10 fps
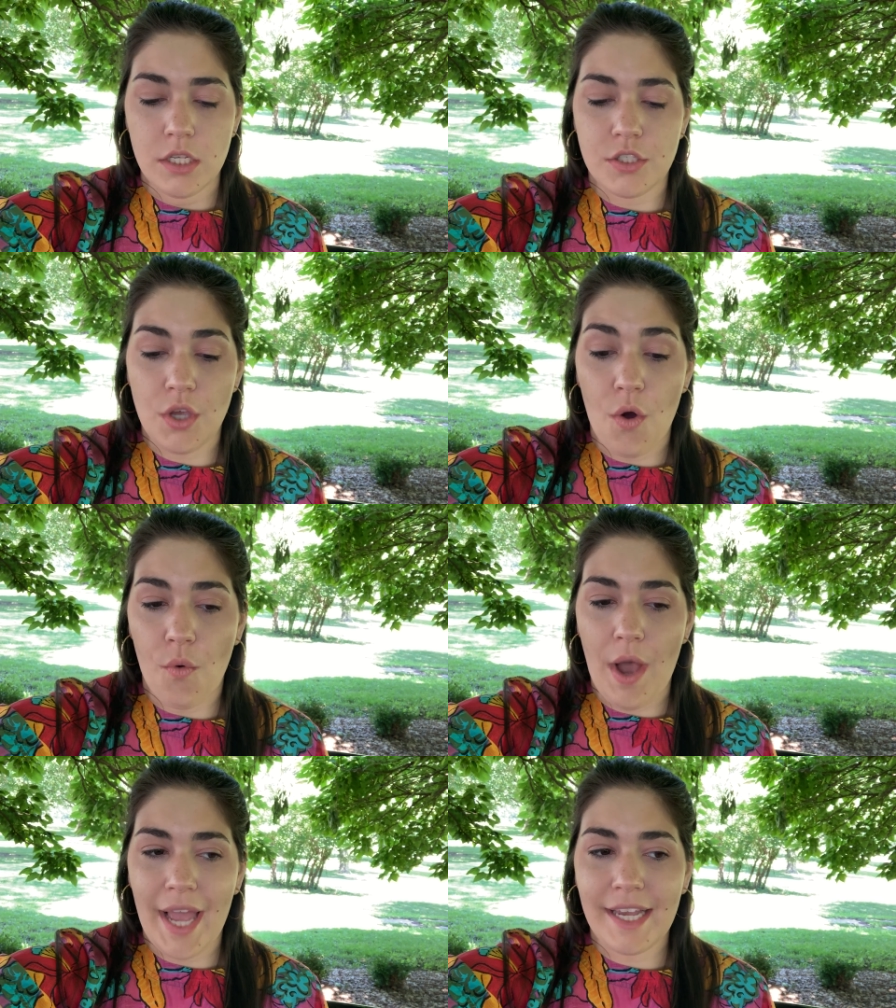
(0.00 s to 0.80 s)

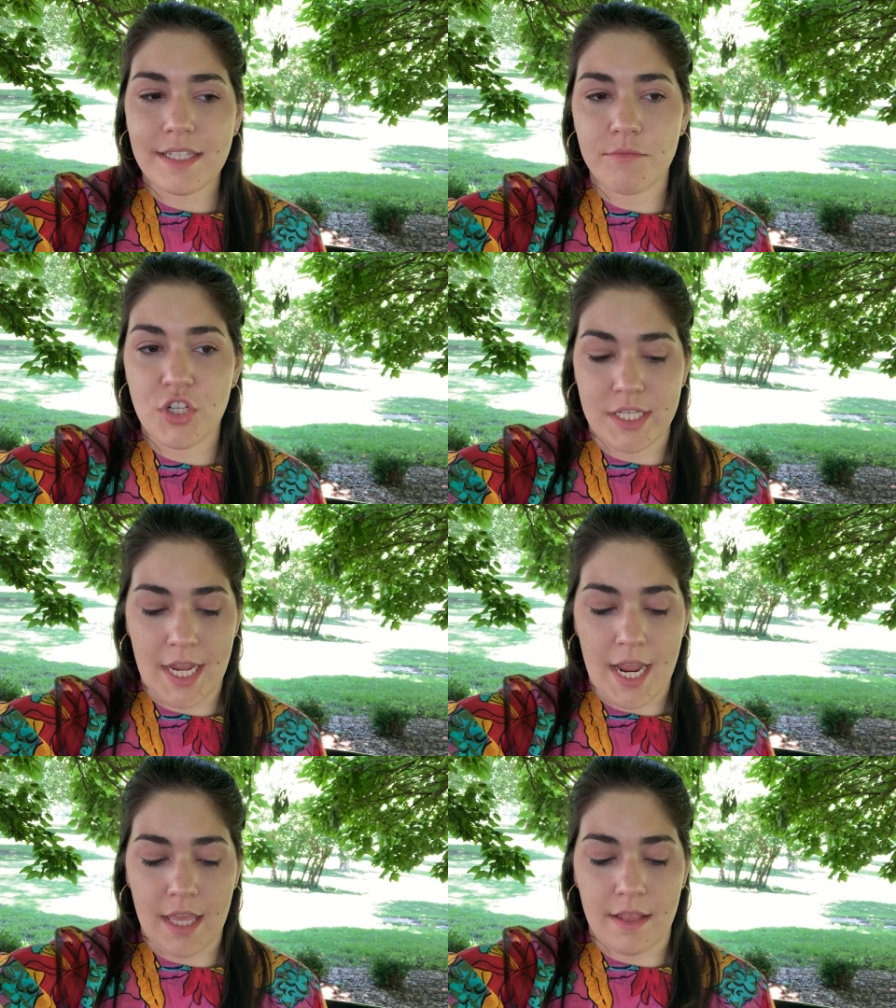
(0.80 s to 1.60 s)
so I guess I'm just
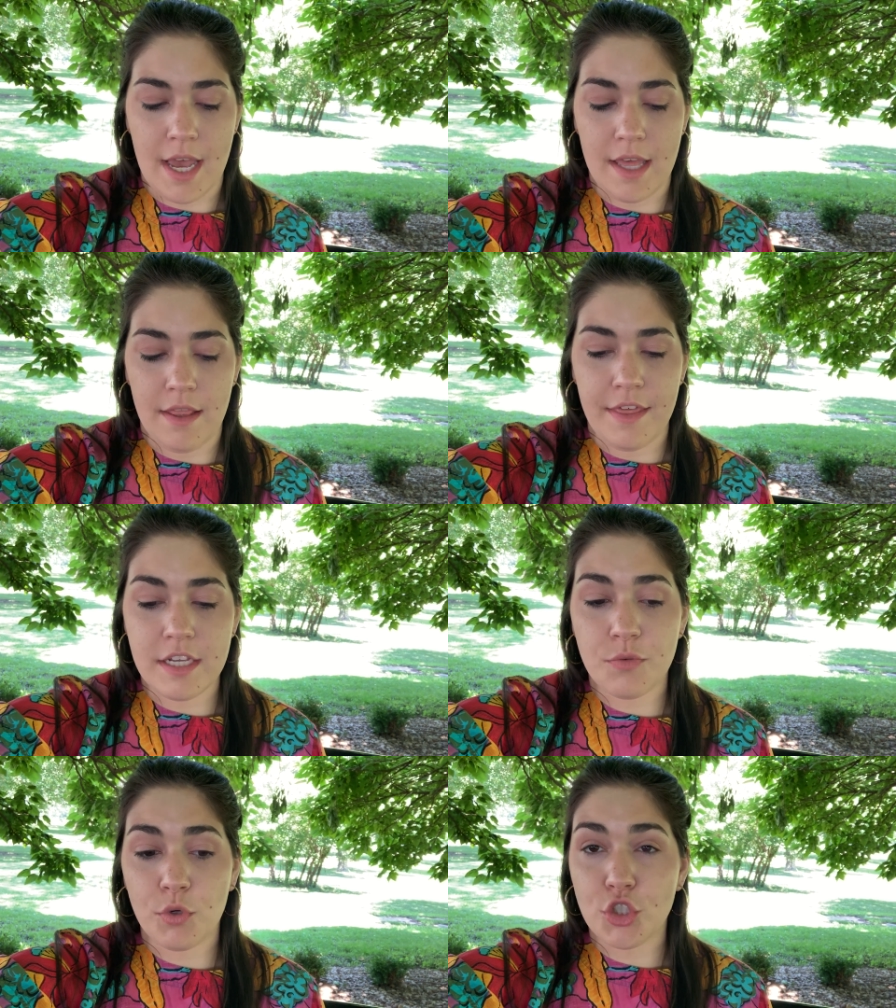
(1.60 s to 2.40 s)
saying that
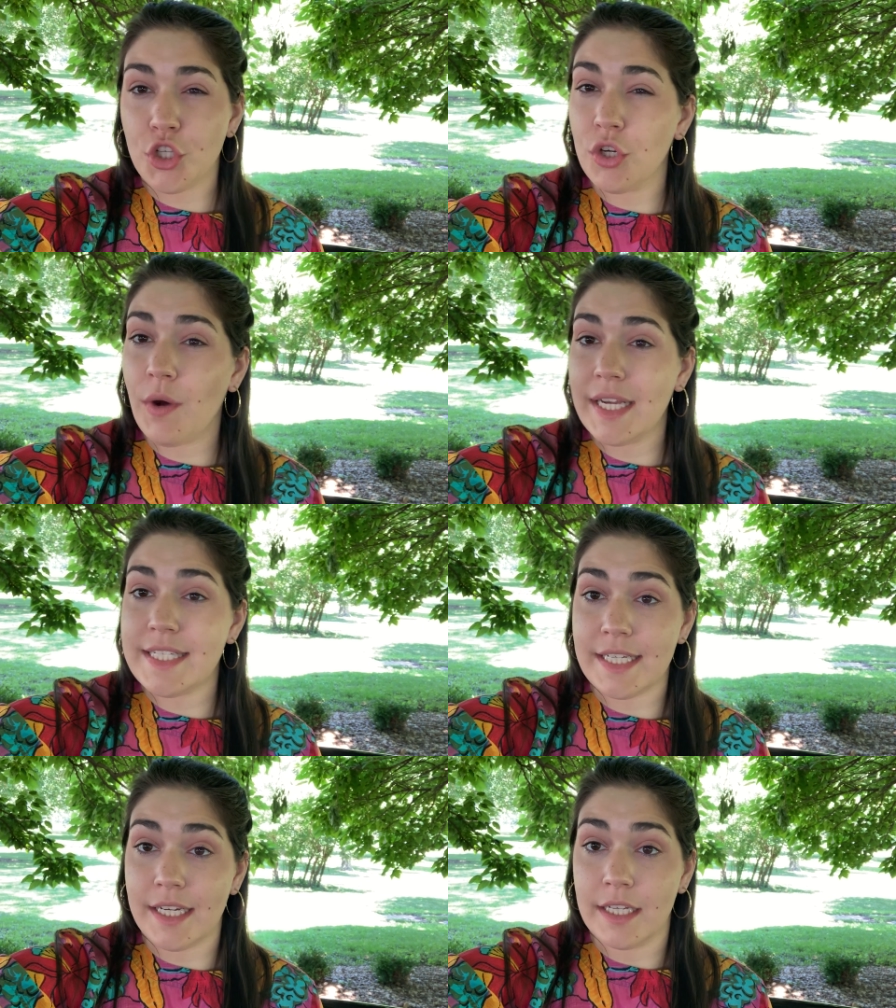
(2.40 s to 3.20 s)
these were two
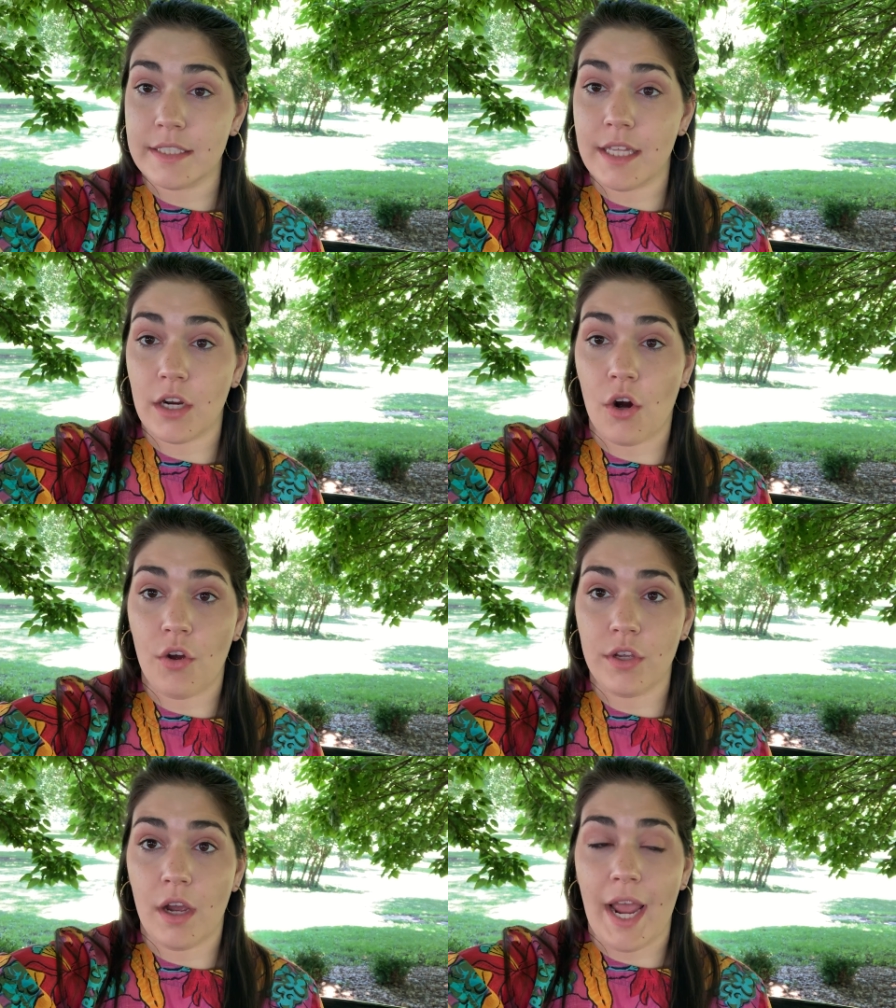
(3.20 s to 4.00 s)
ideas that
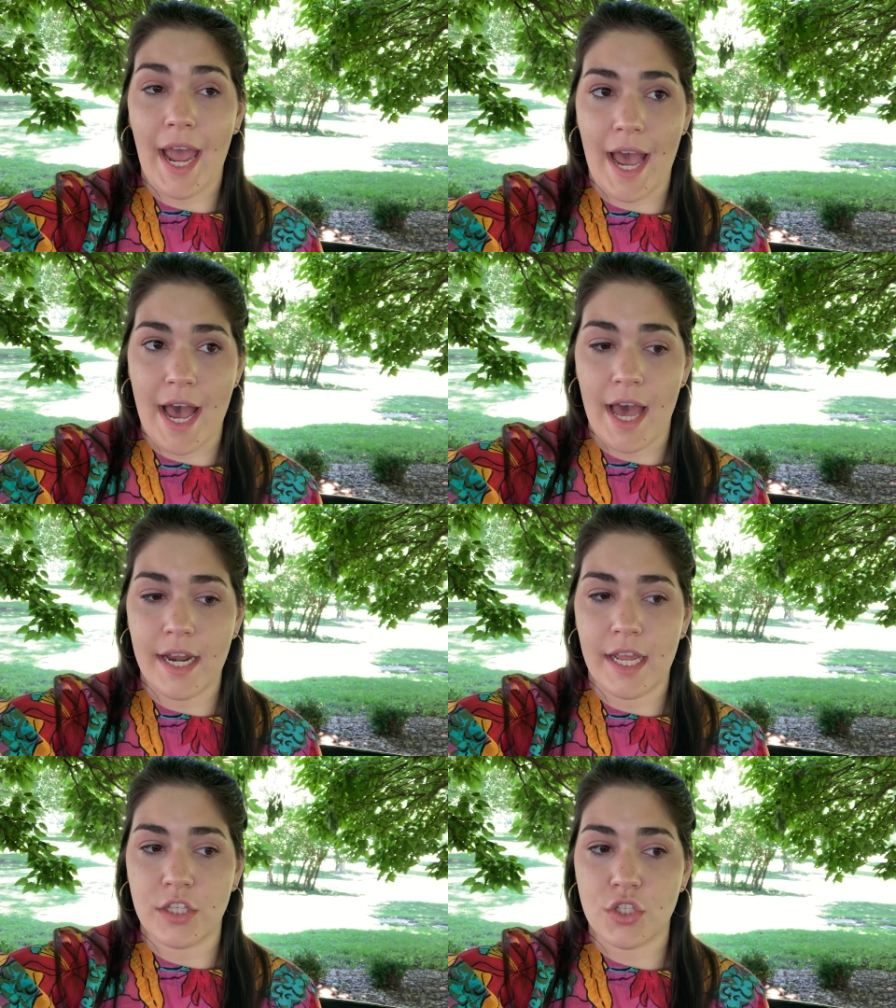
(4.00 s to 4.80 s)
Carl Jung had,
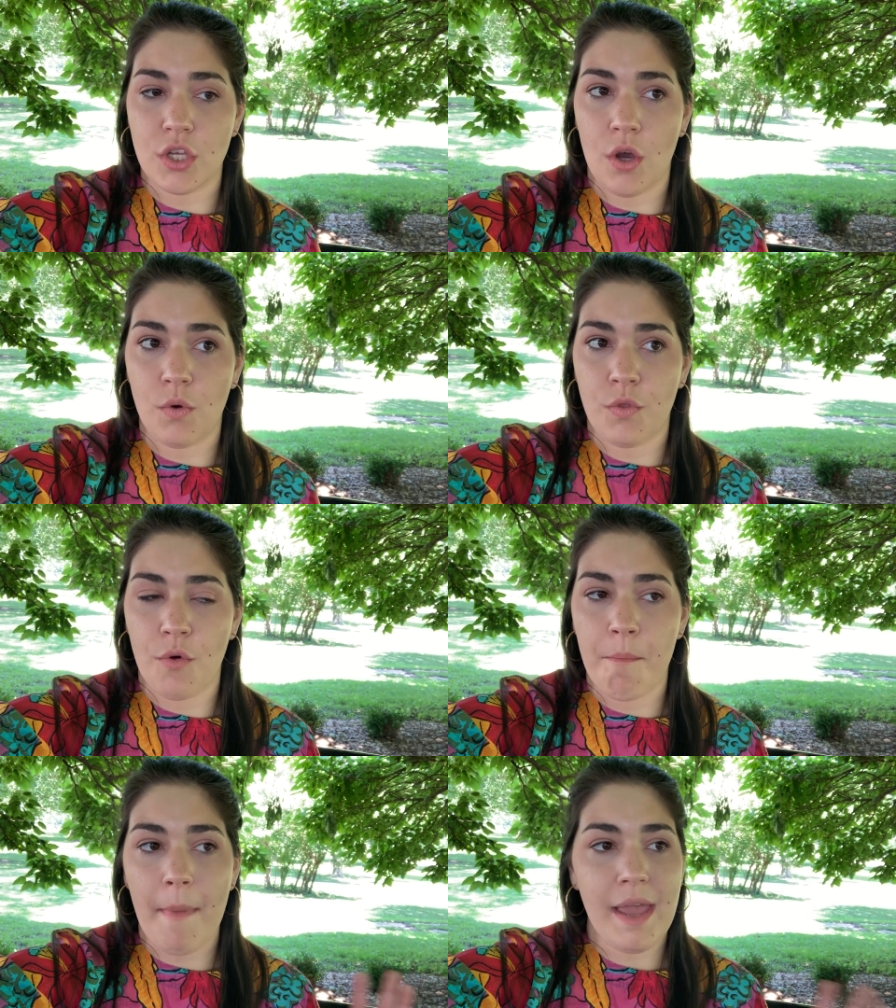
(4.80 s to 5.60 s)
and so there
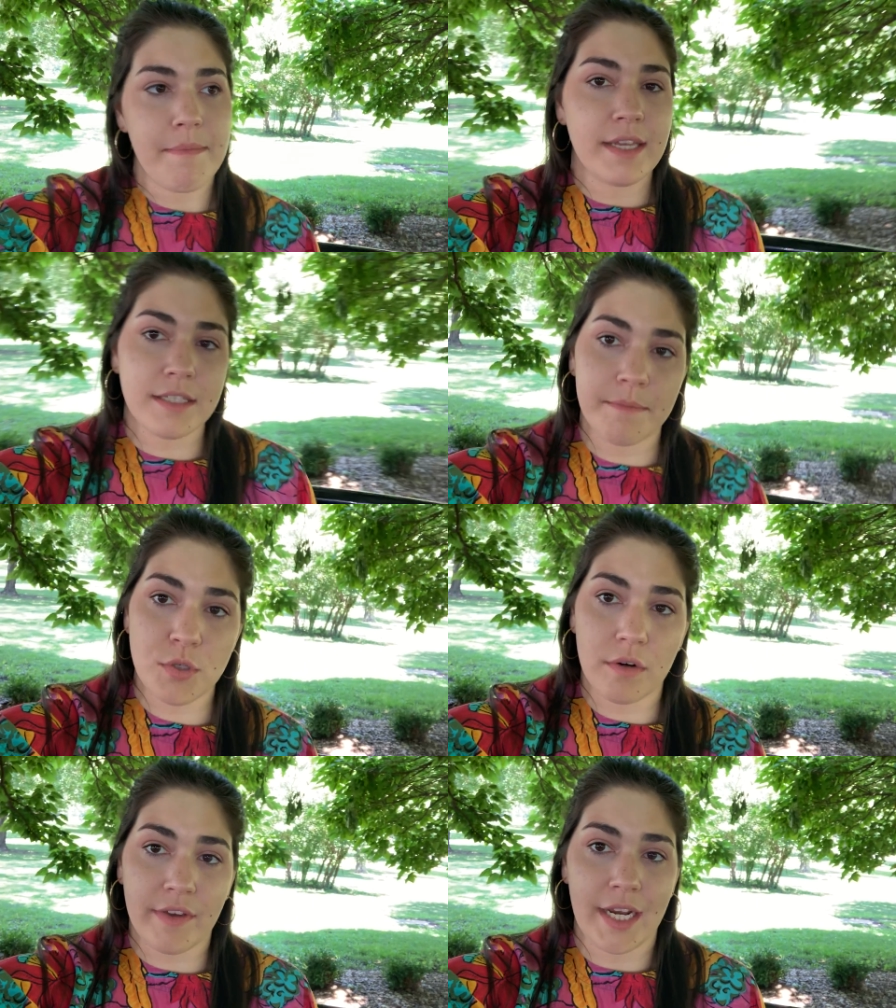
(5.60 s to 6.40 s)
might be some
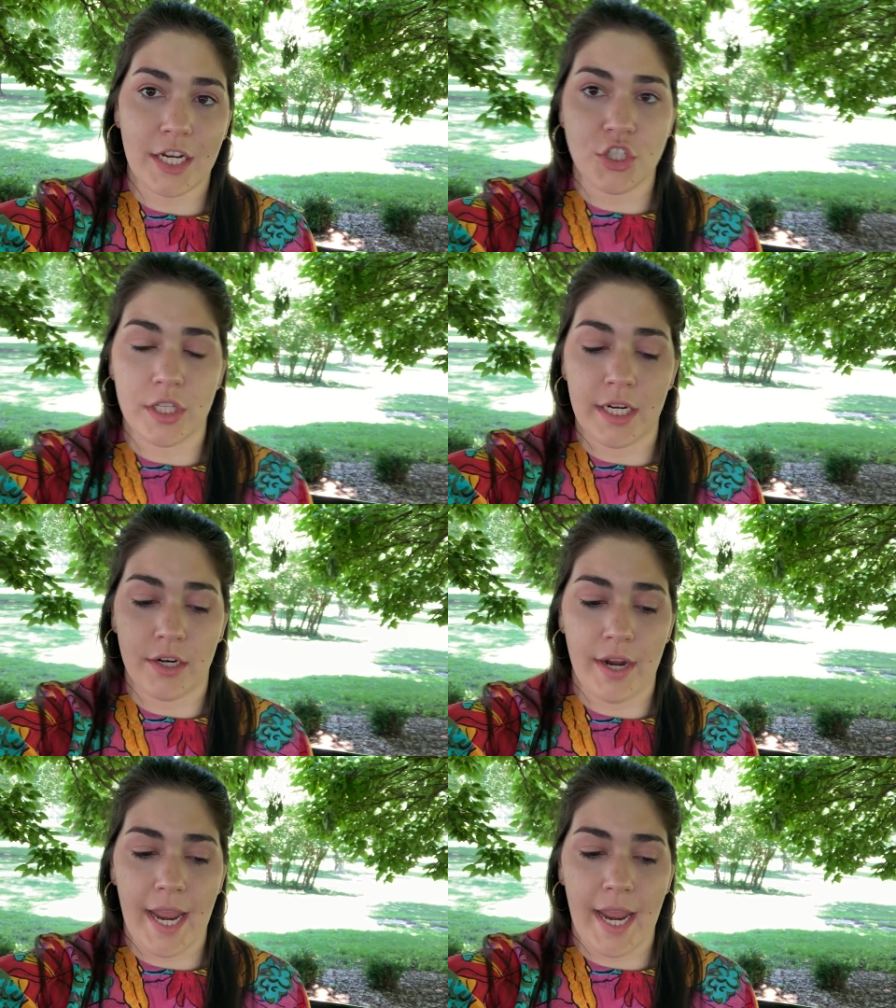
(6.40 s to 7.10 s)
sort of connection there.